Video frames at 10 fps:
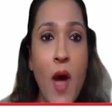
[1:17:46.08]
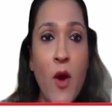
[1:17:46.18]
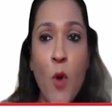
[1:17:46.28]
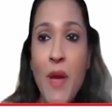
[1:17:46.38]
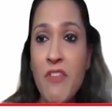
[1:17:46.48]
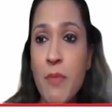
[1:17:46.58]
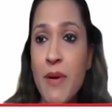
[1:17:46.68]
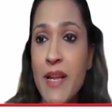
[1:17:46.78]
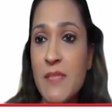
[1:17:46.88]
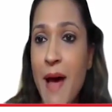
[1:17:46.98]
so I hope
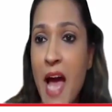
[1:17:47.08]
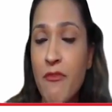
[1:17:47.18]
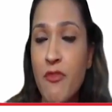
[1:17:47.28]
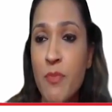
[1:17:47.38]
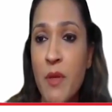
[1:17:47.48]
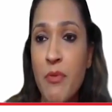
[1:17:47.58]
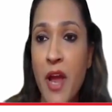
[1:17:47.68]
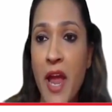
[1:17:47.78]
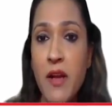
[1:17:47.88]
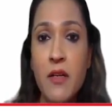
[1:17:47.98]
everybody's back from the
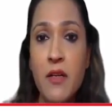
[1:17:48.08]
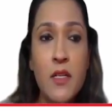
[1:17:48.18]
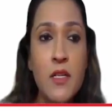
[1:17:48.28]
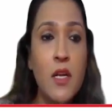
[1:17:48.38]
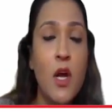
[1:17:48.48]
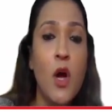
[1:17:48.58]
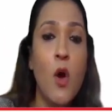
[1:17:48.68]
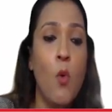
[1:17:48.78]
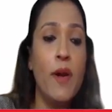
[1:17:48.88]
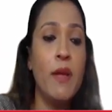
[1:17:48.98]
break.
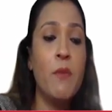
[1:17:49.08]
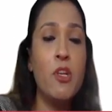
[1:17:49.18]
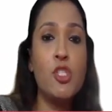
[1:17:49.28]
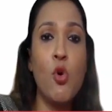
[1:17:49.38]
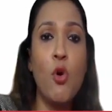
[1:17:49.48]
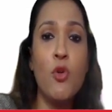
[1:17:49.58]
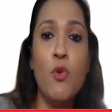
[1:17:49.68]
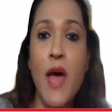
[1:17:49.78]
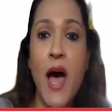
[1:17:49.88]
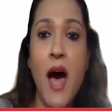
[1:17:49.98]
What I'm going to show
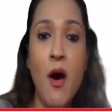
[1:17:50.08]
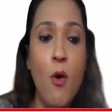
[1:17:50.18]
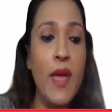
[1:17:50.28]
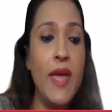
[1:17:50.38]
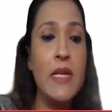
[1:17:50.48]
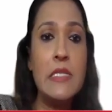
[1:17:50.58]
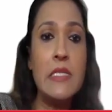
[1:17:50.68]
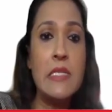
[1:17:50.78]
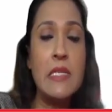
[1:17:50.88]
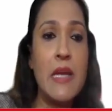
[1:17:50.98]
you now is